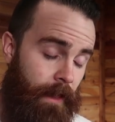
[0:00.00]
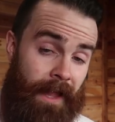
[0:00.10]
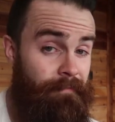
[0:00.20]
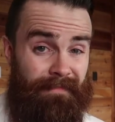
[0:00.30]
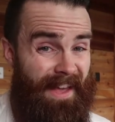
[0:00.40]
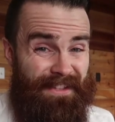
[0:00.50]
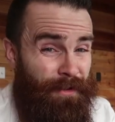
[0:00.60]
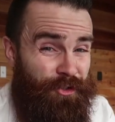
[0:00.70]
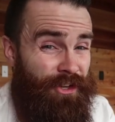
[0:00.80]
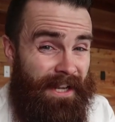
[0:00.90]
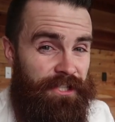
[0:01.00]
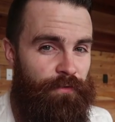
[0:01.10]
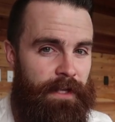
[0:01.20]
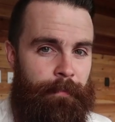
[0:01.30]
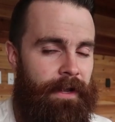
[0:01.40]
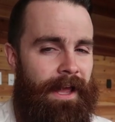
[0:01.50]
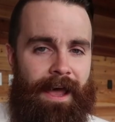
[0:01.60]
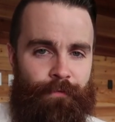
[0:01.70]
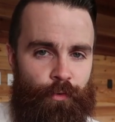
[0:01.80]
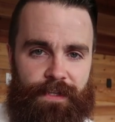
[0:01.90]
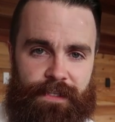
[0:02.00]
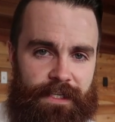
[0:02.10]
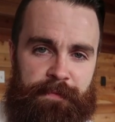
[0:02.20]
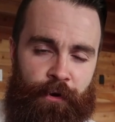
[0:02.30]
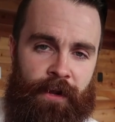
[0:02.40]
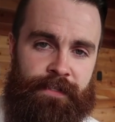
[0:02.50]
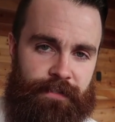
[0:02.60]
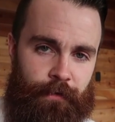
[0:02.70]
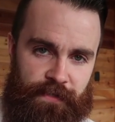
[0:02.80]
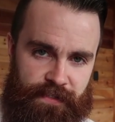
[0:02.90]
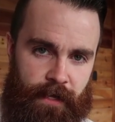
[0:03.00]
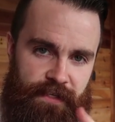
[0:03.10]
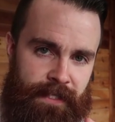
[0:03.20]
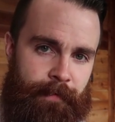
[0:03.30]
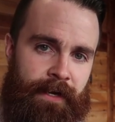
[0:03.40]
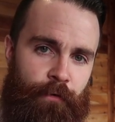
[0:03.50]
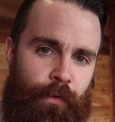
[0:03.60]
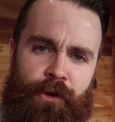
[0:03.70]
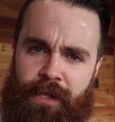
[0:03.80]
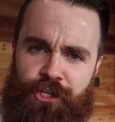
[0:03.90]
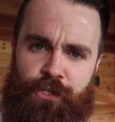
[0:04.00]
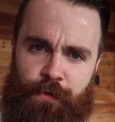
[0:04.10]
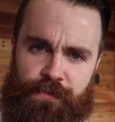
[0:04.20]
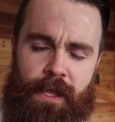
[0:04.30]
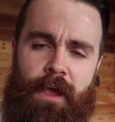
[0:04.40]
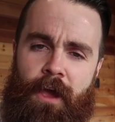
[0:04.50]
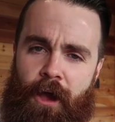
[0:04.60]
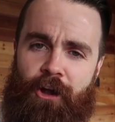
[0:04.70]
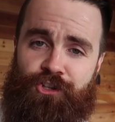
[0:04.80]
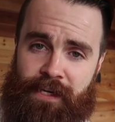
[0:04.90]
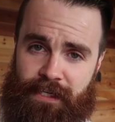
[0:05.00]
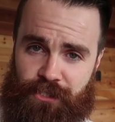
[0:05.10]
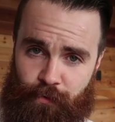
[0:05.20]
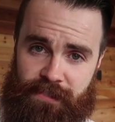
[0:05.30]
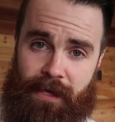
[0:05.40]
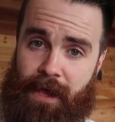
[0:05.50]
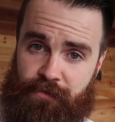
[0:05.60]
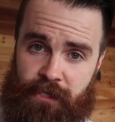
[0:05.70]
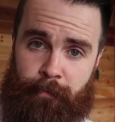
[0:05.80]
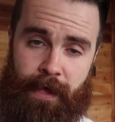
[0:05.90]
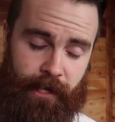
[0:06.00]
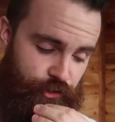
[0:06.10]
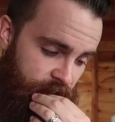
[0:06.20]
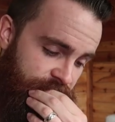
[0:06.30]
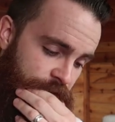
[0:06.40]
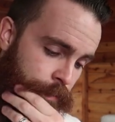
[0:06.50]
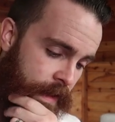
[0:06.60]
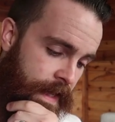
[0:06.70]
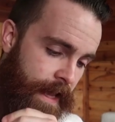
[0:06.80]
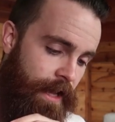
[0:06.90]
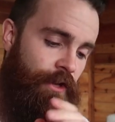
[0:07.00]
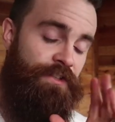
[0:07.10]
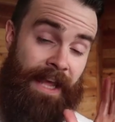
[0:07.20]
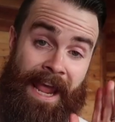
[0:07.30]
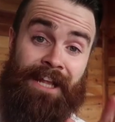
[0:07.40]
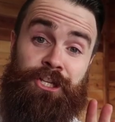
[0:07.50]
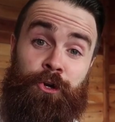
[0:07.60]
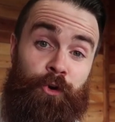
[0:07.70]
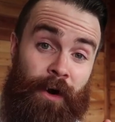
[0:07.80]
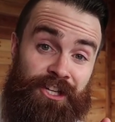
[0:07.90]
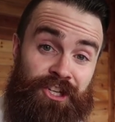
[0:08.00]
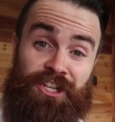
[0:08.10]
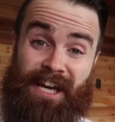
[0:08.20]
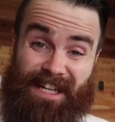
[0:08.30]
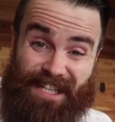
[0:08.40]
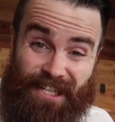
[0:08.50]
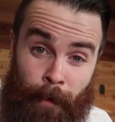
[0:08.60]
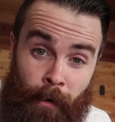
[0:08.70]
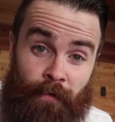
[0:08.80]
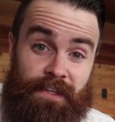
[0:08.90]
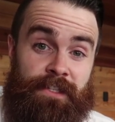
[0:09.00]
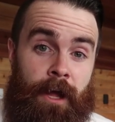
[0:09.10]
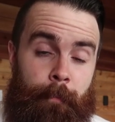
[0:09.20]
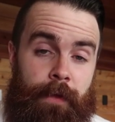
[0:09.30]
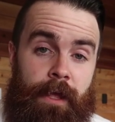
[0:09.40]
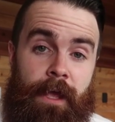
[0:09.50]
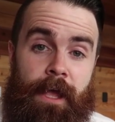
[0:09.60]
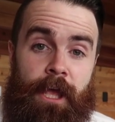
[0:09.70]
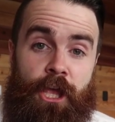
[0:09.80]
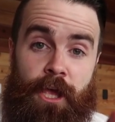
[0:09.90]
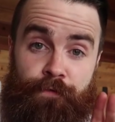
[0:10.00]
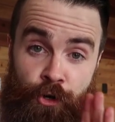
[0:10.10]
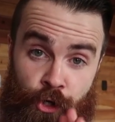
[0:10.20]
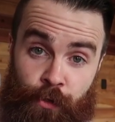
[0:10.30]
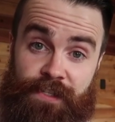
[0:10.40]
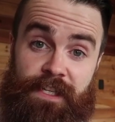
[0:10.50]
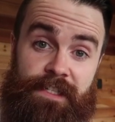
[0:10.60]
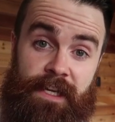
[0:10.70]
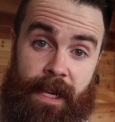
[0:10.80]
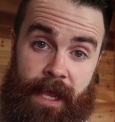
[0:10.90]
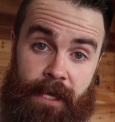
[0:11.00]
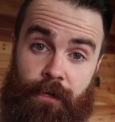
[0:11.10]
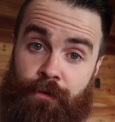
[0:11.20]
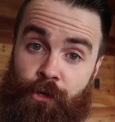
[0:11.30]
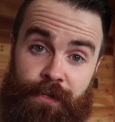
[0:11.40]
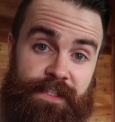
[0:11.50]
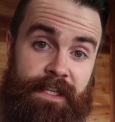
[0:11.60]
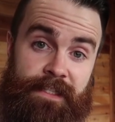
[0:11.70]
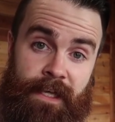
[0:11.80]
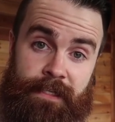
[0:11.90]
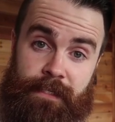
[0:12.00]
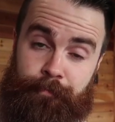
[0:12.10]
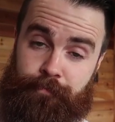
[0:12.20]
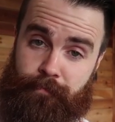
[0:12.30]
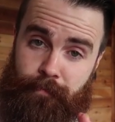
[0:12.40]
And yeah, so is GNS3, but I haven't really experienced those same kind of weird issues on GNS3 as I have seen on Packet Tracer. But to answer your question, to kind of sum all this up, if you're new to CCNA, new to CCNT,